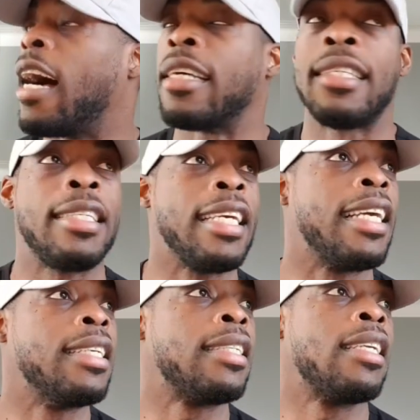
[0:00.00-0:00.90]

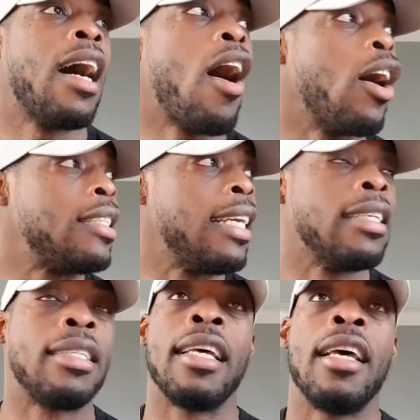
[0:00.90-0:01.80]
singers,
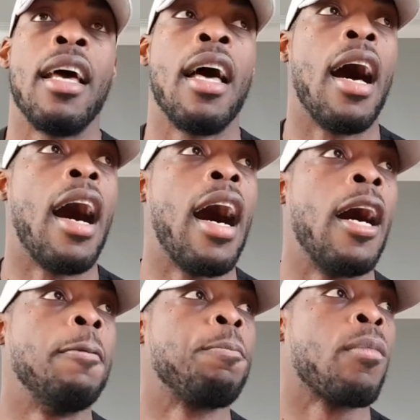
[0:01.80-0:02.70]
artists,
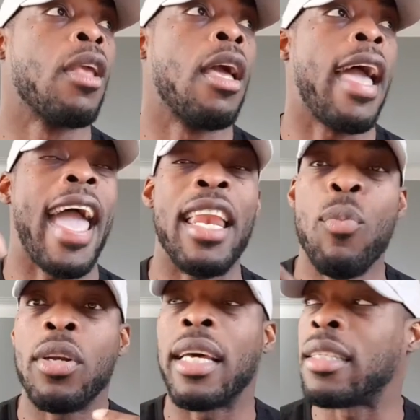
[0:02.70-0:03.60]

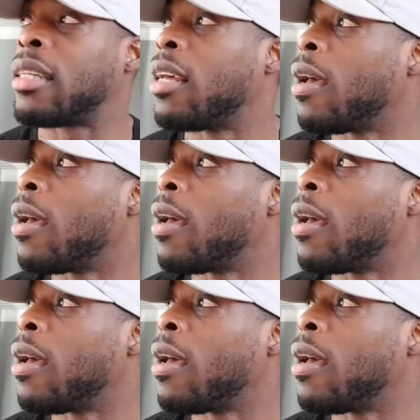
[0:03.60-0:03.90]
anyone that's